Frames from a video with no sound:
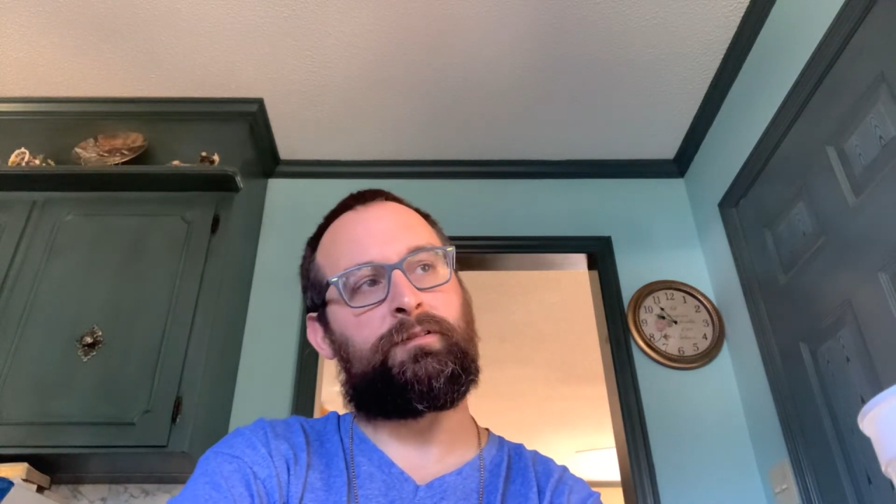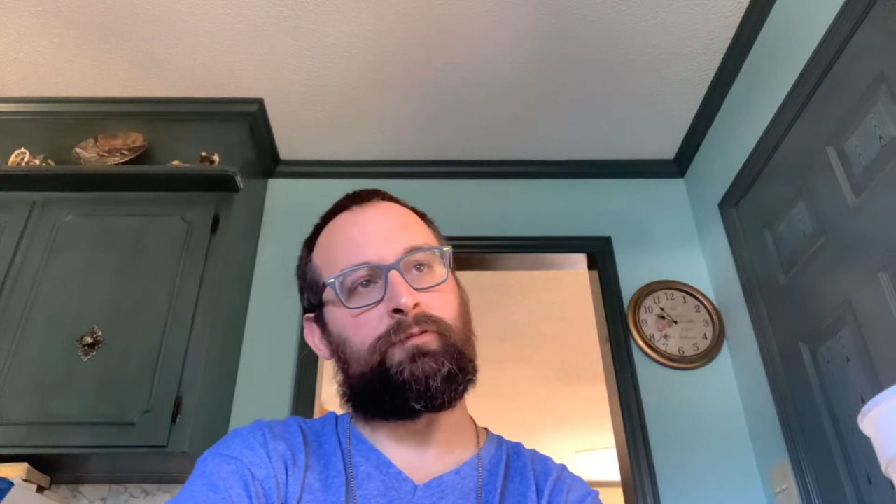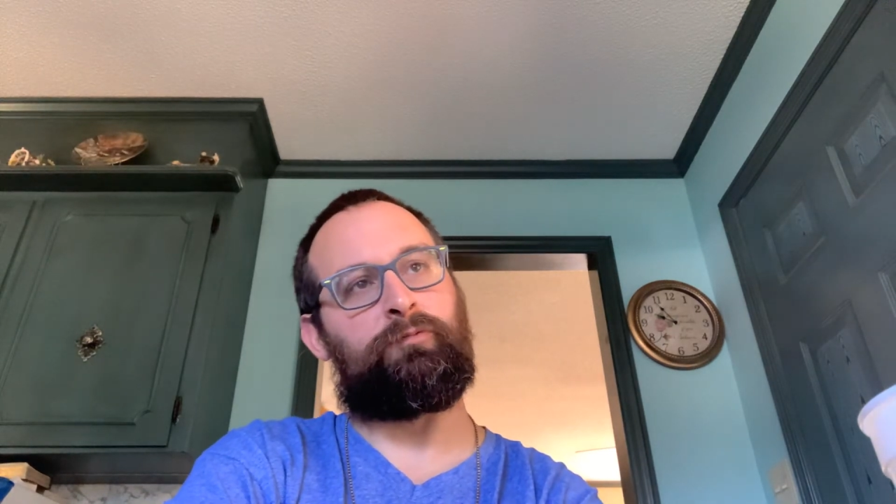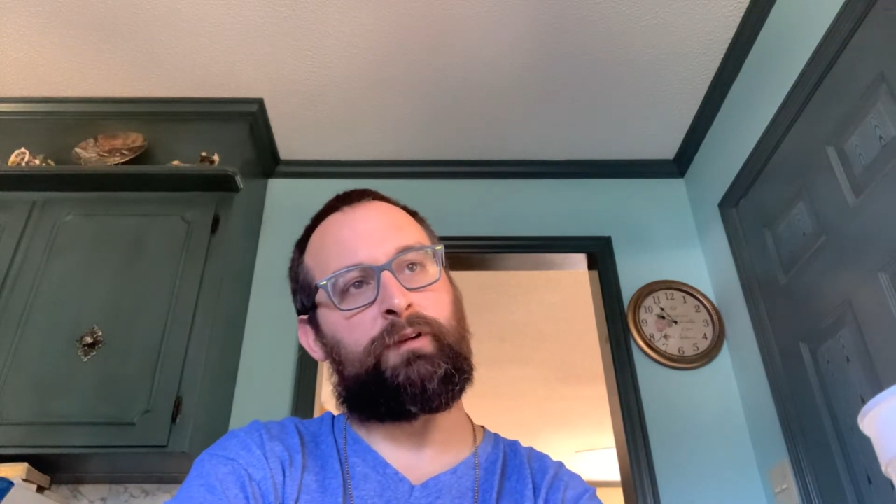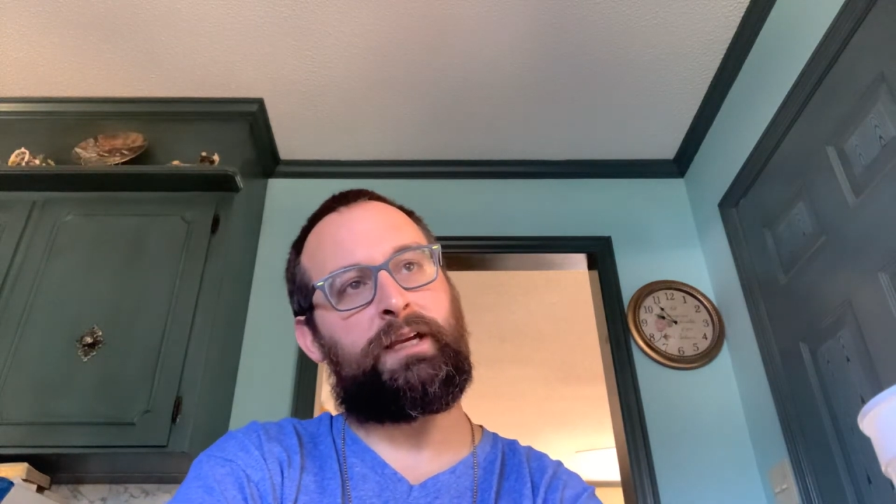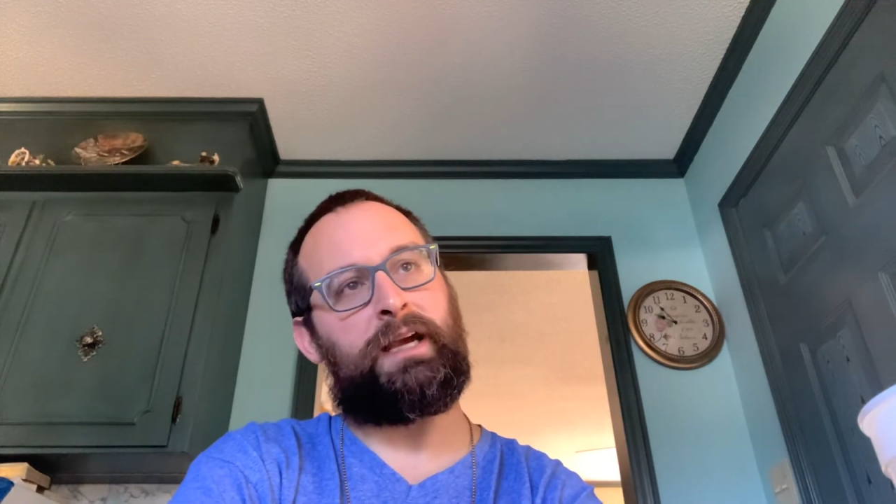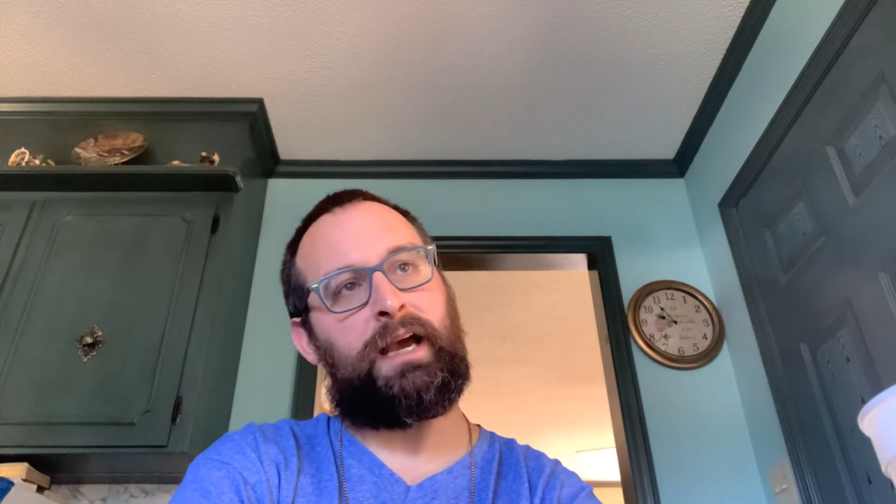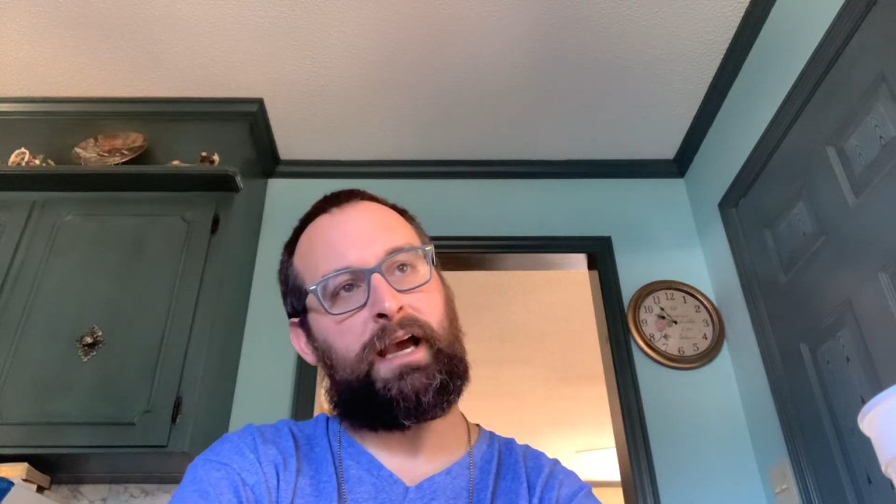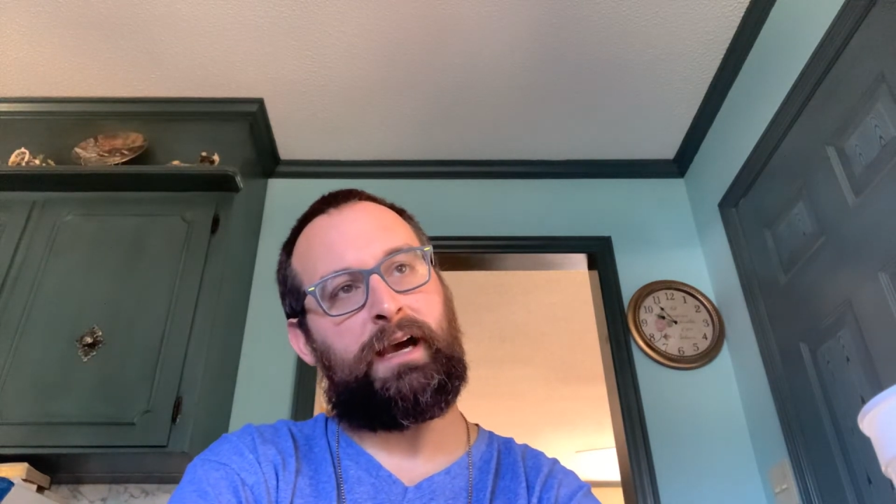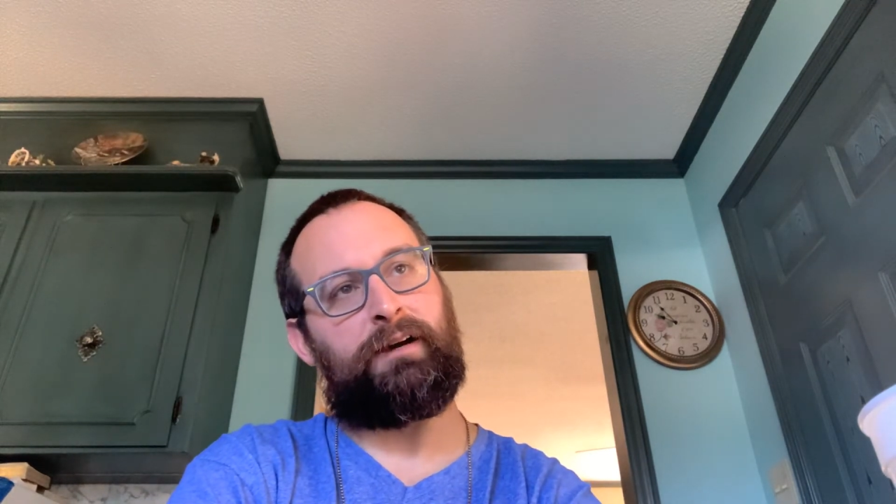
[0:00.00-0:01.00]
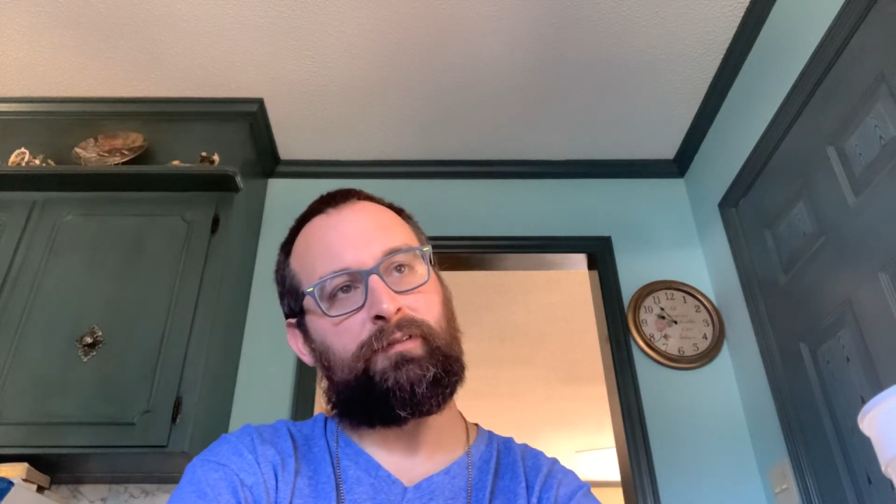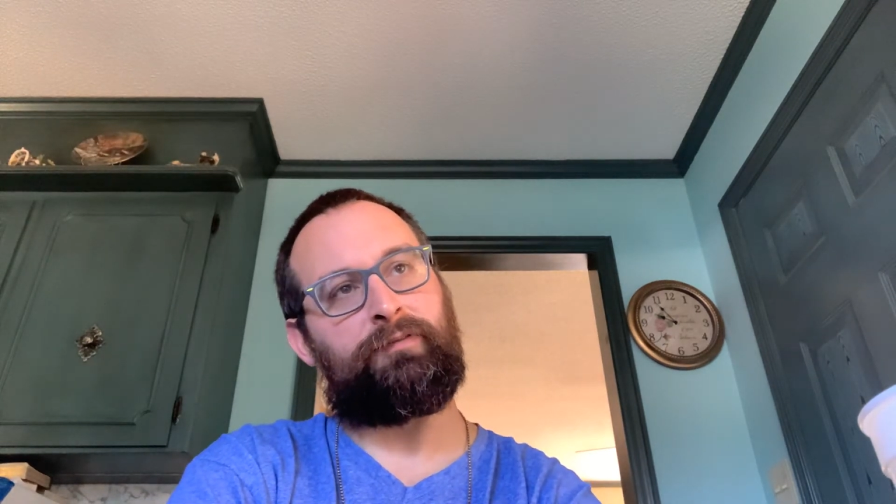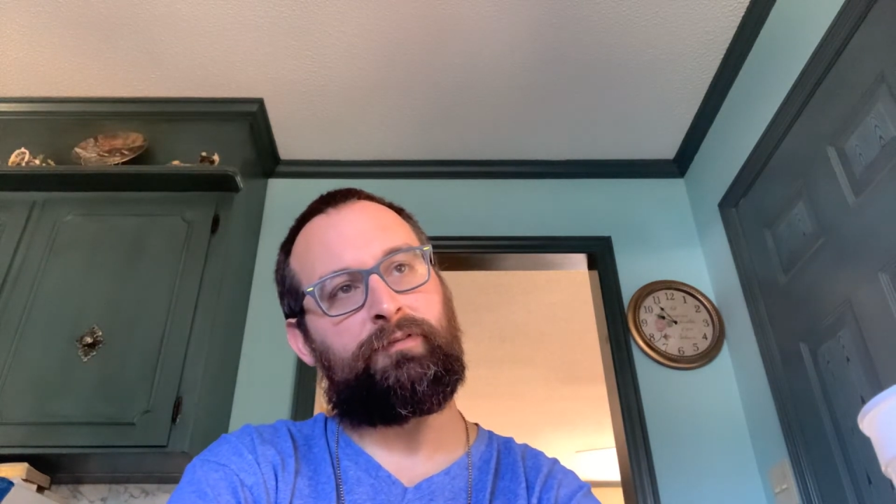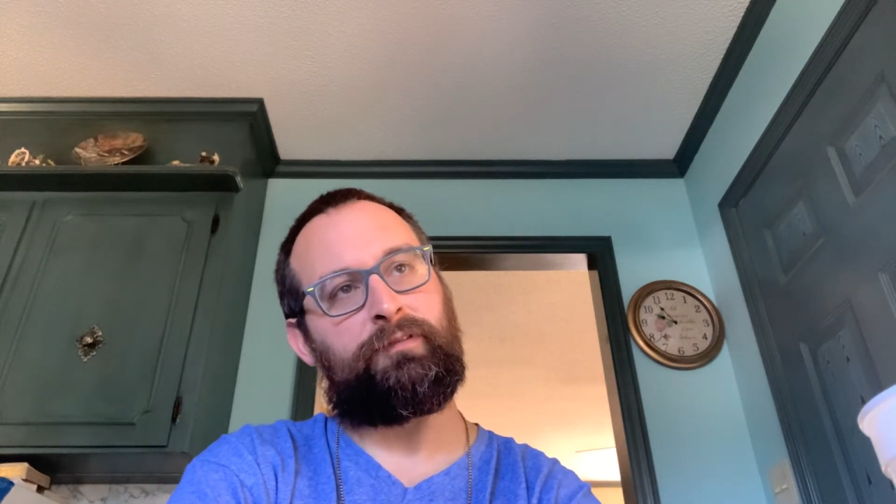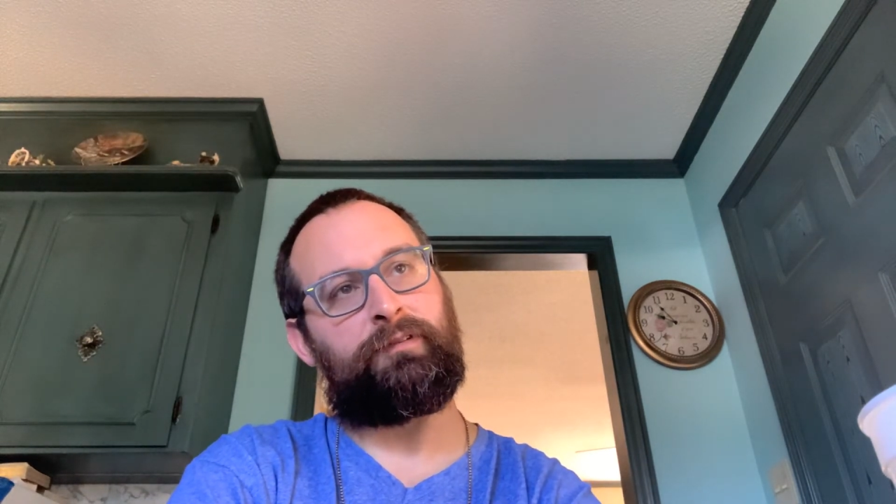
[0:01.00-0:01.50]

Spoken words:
we have